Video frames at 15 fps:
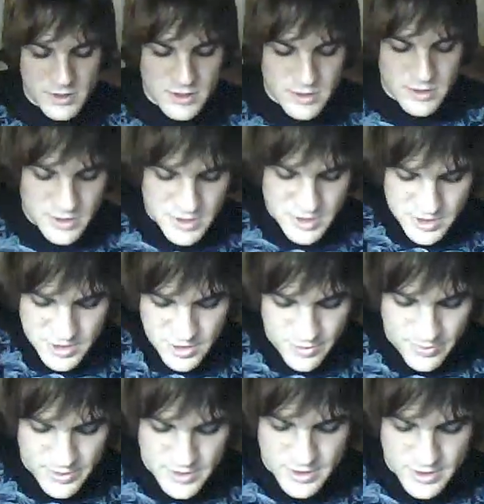So you
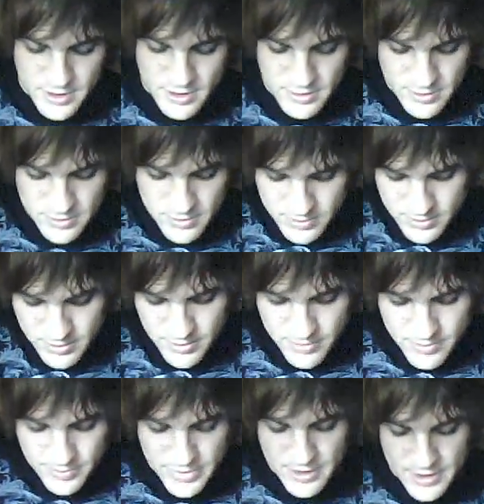scoop until
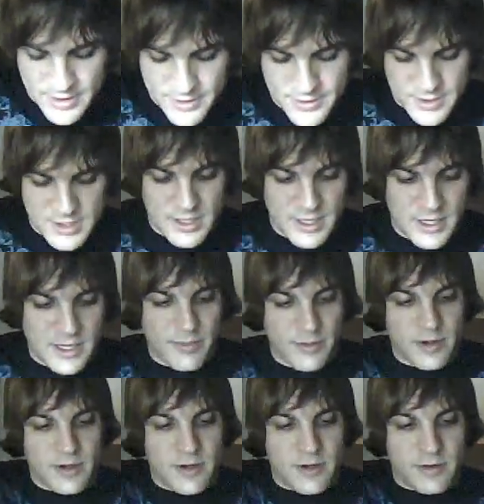about at the top,
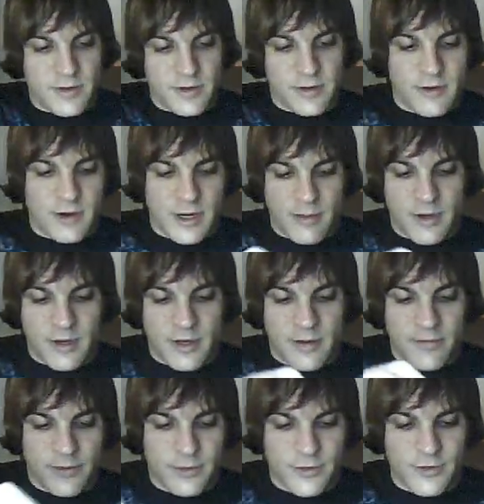and then grab a
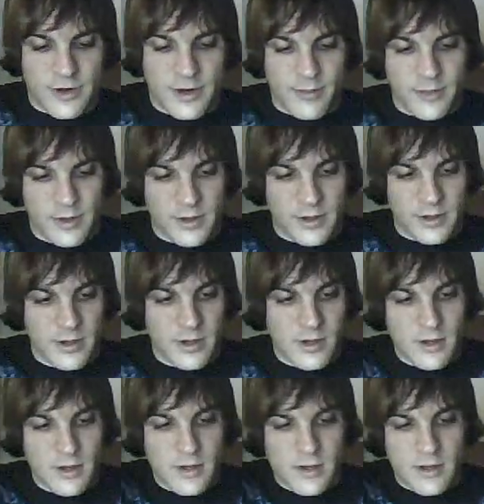handful, drop them in.
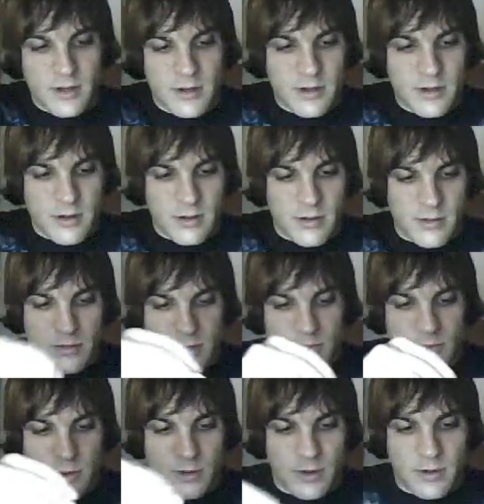One
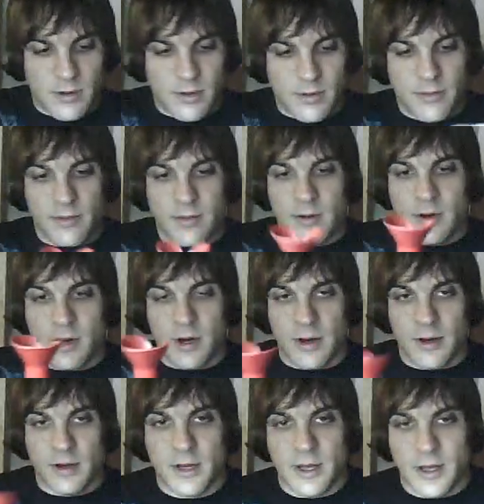more.
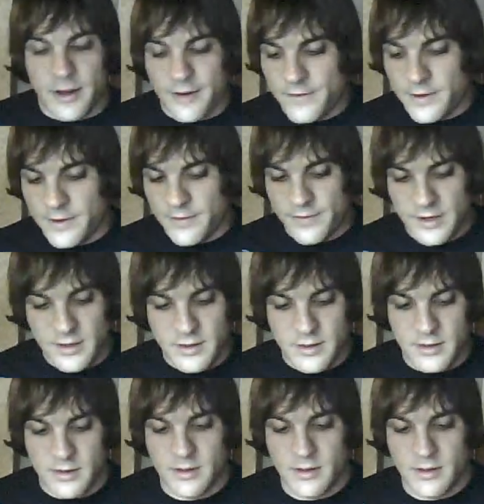Alright, got your 50.